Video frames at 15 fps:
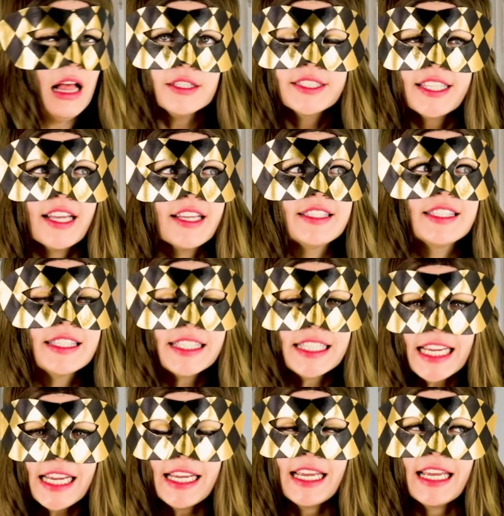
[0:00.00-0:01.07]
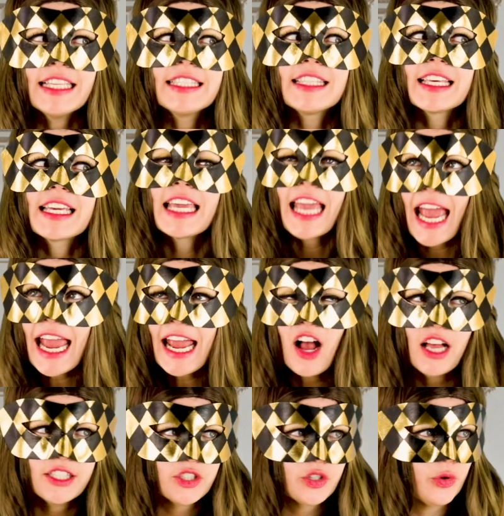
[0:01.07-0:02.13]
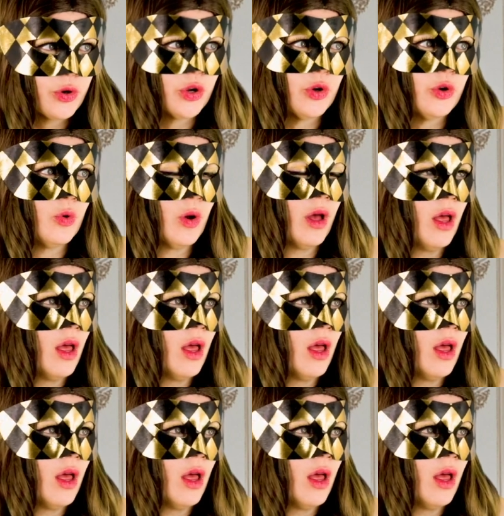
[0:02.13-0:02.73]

Elsa, C is the Chaos Crew.